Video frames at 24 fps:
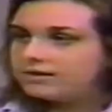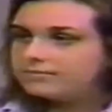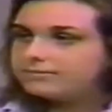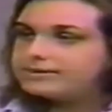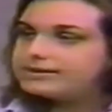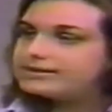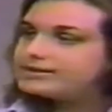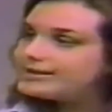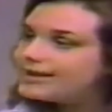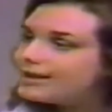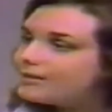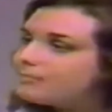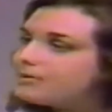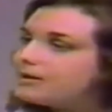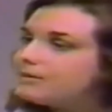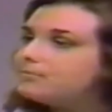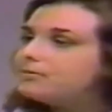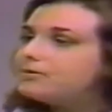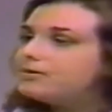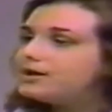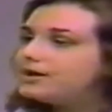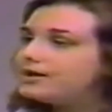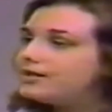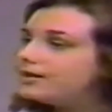But some
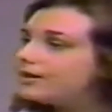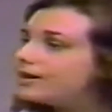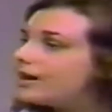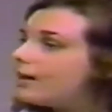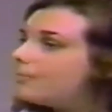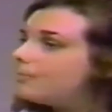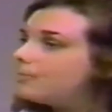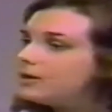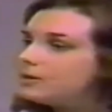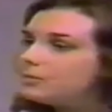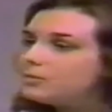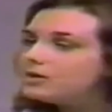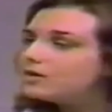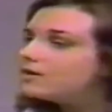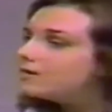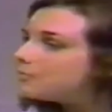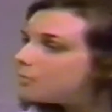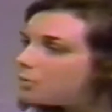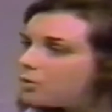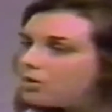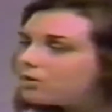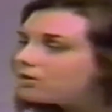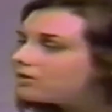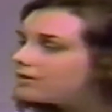people think the company wants
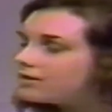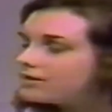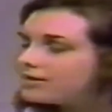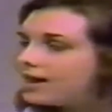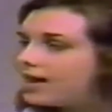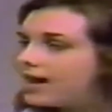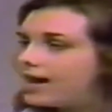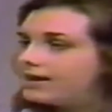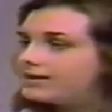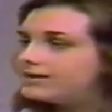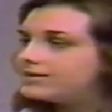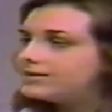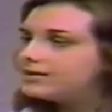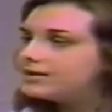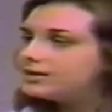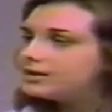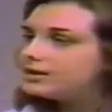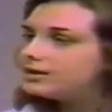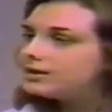more than that.